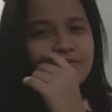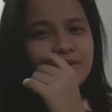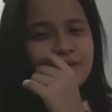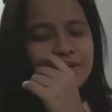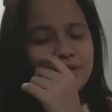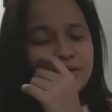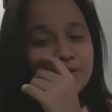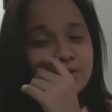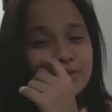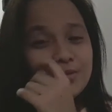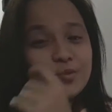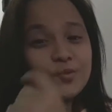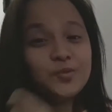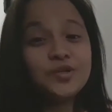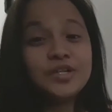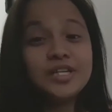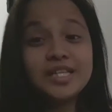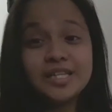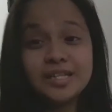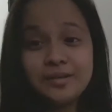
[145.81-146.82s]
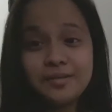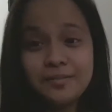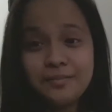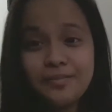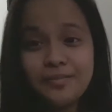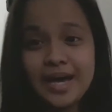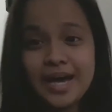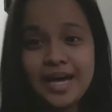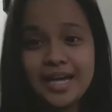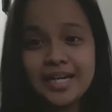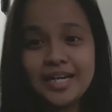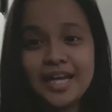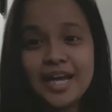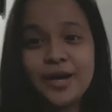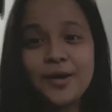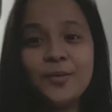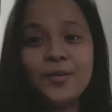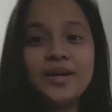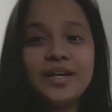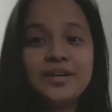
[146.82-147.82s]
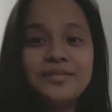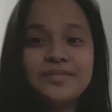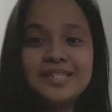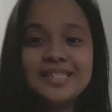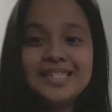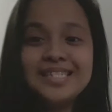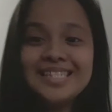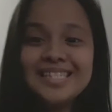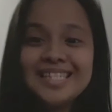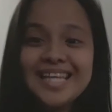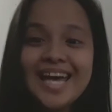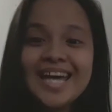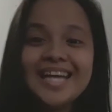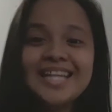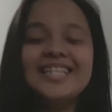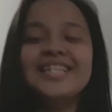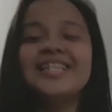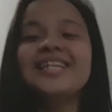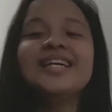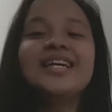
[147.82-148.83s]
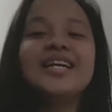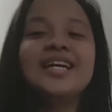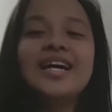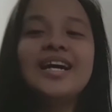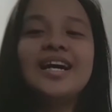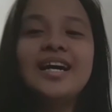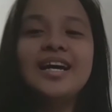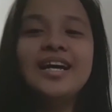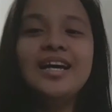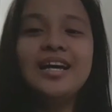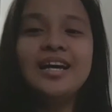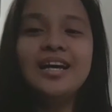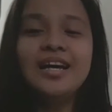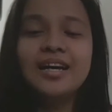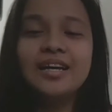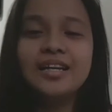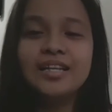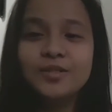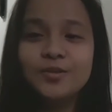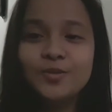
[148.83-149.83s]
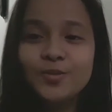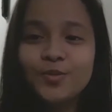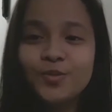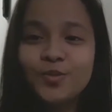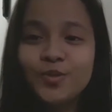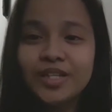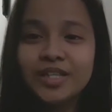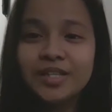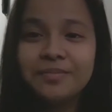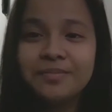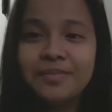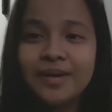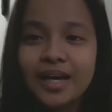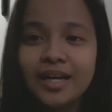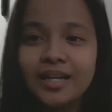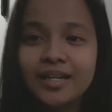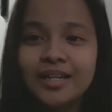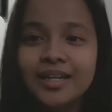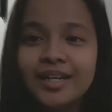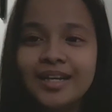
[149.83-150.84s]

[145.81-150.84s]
video is really bad, like what I've said. It's really bad.